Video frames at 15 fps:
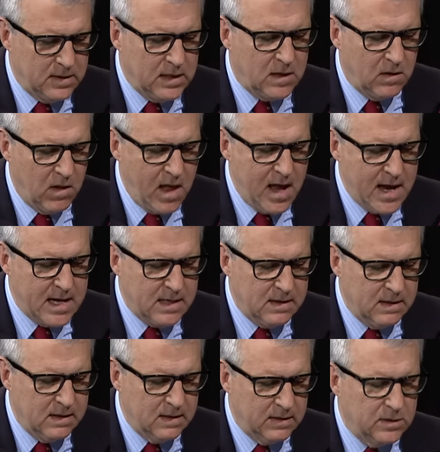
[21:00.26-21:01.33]

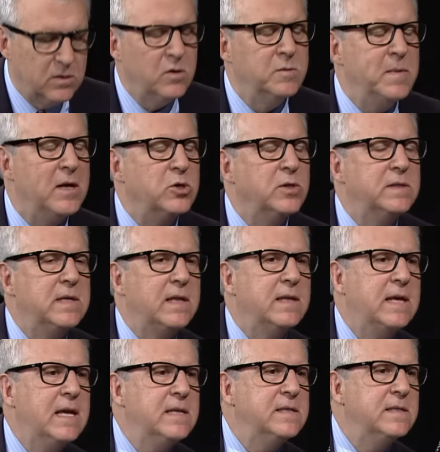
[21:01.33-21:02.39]
declined, excuse me, I should say
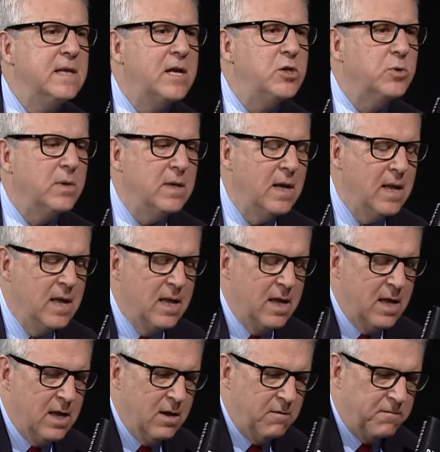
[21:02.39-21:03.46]
the hidden century,
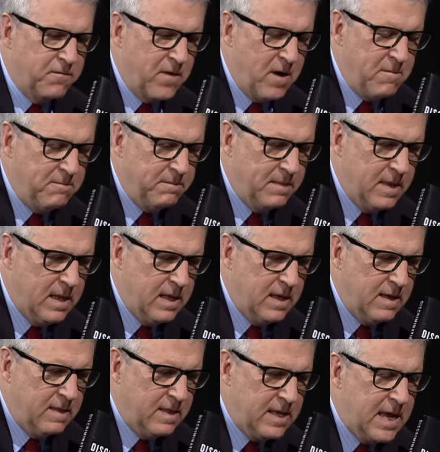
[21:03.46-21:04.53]
from
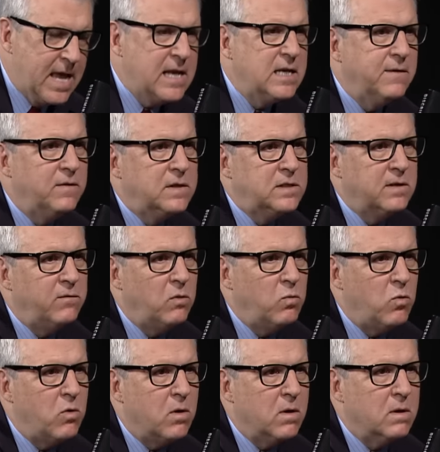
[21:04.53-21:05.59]
the end of the Civil
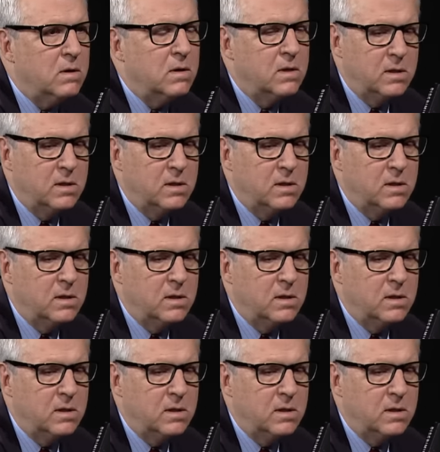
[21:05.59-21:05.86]
War